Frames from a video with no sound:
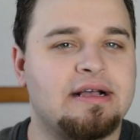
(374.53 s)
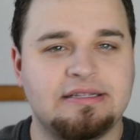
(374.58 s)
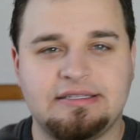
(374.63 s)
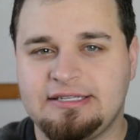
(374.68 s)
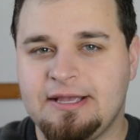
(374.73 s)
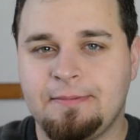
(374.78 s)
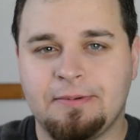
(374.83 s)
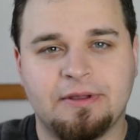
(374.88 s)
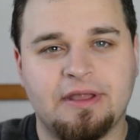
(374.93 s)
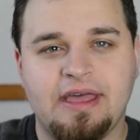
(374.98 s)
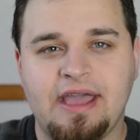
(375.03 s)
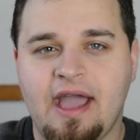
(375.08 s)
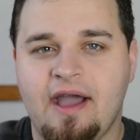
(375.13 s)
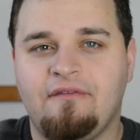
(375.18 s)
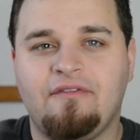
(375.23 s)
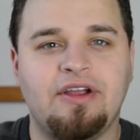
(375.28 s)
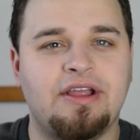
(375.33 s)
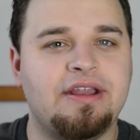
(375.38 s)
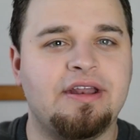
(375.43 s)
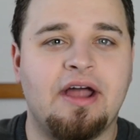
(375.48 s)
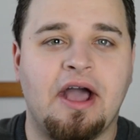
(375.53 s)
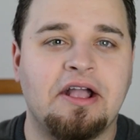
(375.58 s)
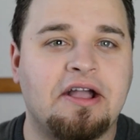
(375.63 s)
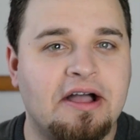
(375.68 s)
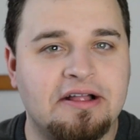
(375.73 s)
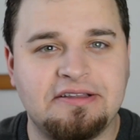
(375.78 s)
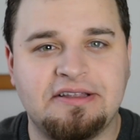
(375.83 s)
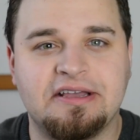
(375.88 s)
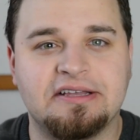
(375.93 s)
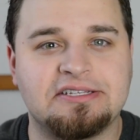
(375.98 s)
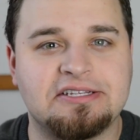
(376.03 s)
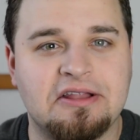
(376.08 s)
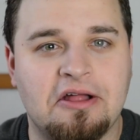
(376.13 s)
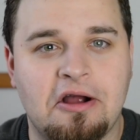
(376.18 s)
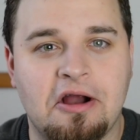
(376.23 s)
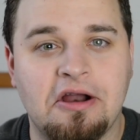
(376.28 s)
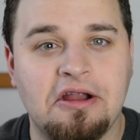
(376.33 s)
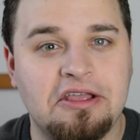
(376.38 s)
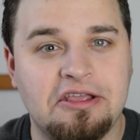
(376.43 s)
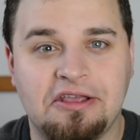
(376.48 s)
typically every Nikon
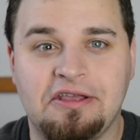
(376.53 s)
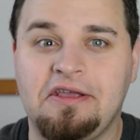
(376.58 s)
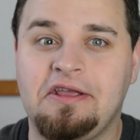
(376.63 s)
DSLR,